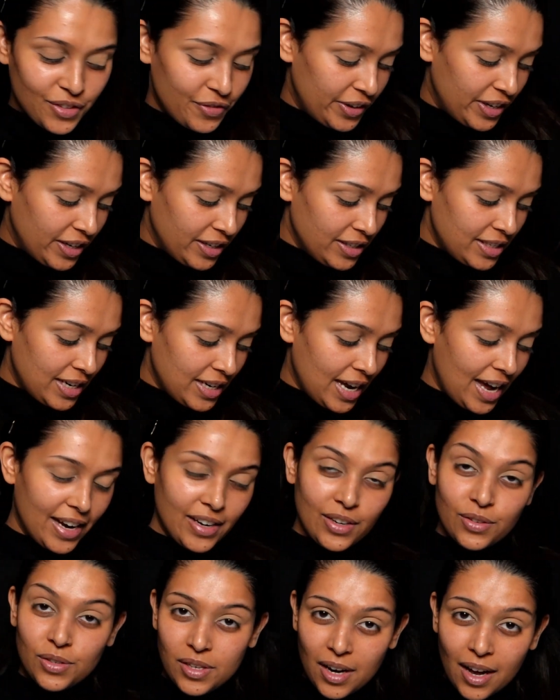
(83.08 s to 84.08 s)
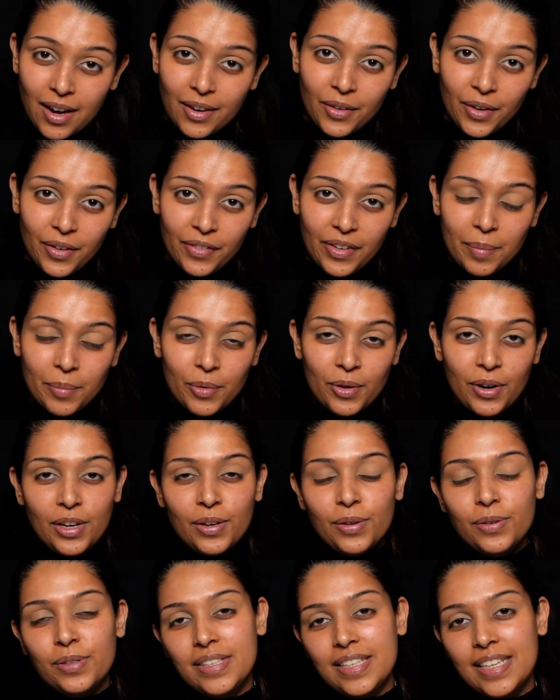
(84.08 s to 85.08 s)
first, and to start off, I'm going to
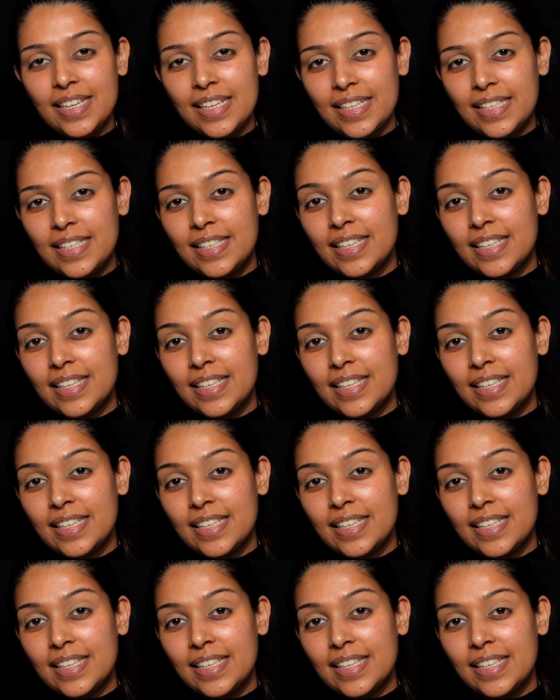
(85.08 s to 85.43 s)
use this